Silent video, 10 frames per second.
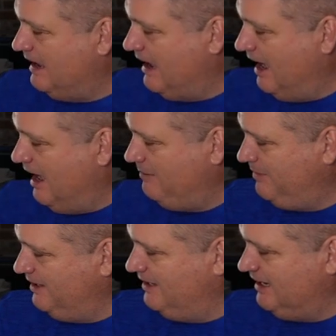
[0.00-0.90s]
"I
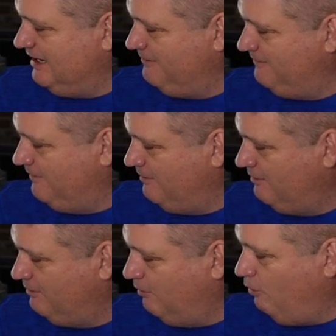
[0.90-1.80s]
believe,
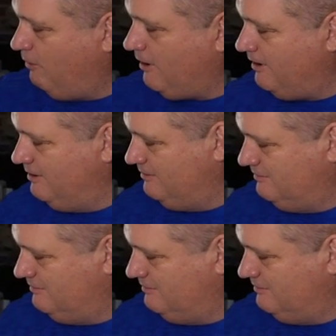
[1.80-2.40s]
Lord,"